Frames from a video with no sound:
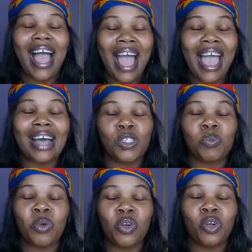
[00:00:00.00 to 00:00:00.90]
I had to
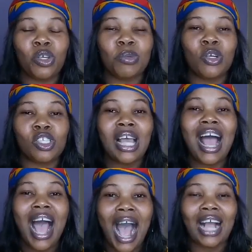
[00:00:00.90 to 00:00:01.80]
borrow clothes because
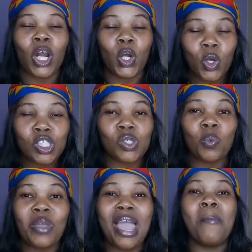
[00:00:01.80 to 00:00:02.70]
her clothes
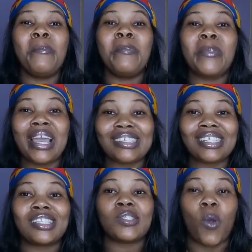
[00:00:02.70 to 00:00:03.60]
were messed
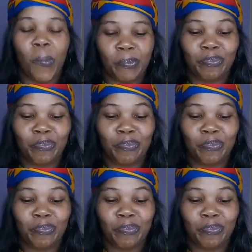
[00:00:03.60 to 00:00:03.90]
up.